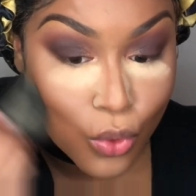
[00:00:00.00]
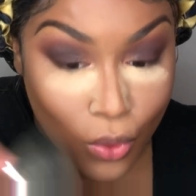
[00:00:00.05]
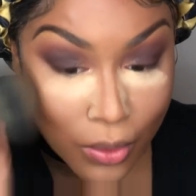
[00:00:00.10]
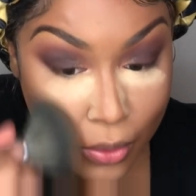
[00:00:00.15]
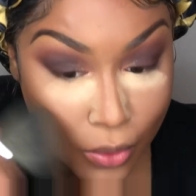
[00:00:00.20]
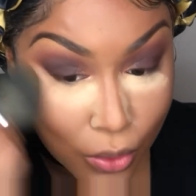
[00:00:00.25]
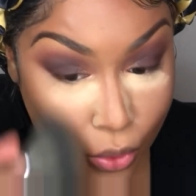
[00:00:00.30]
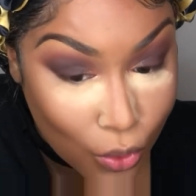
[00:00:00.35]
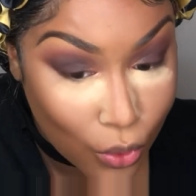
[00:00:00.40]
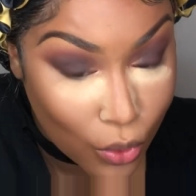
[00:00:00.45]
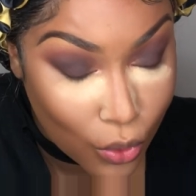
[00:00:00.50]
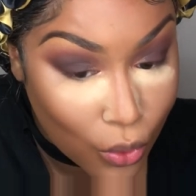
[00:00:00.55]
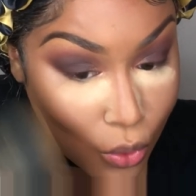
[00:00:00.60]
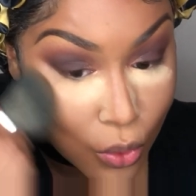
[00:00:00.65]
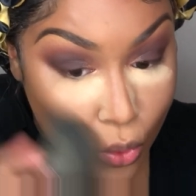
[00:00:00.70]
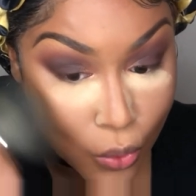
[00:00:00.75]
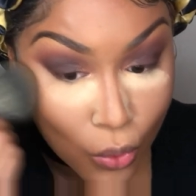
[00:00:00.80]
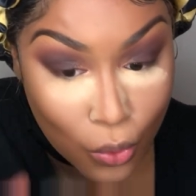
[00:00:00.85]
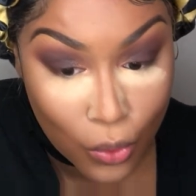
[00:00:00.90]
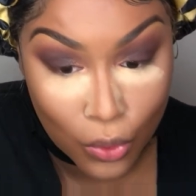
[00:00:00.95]
And to
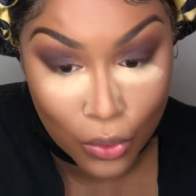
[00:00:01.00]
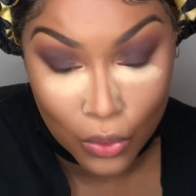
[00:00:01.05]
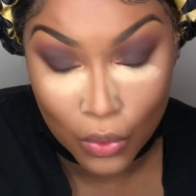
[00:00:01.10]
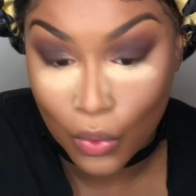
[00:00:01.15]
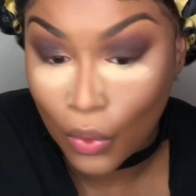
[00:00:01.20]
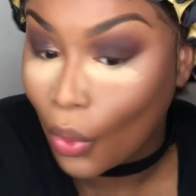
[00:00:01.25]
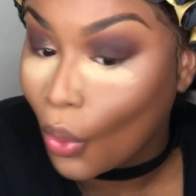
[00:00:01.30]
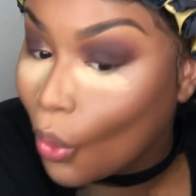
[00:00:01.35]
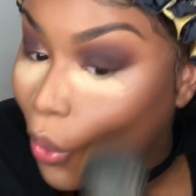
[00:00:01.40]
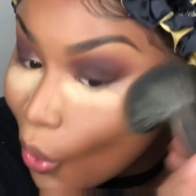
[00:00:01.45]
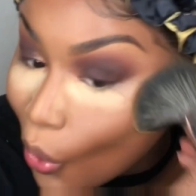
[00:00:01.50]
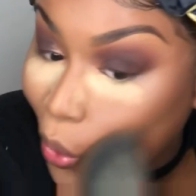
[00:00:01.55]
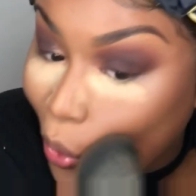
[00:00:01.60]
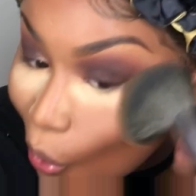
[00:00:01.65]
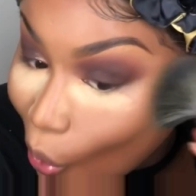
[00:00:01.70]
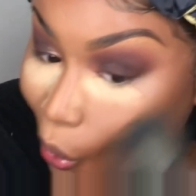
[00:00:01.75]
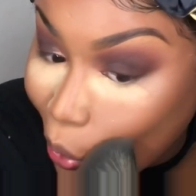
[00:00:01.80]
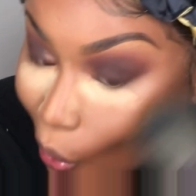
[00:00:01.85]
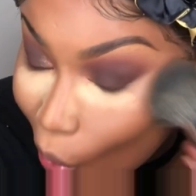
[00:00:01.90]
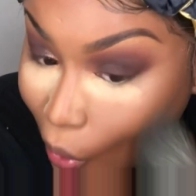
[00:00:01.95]
set the rest of my face,
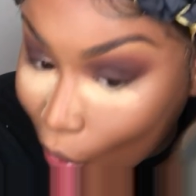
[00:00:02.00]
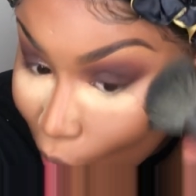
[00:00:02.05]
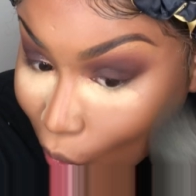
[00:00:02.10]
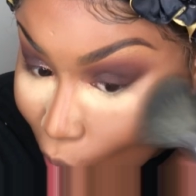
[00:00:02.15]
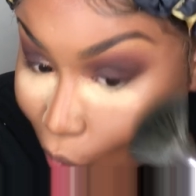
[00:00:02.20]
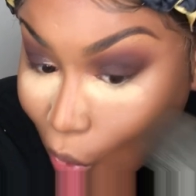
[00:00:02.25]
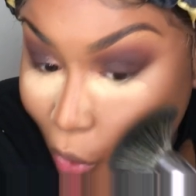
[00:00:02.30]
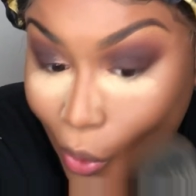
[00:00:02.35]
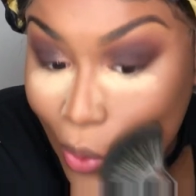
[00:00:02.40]
I'm using the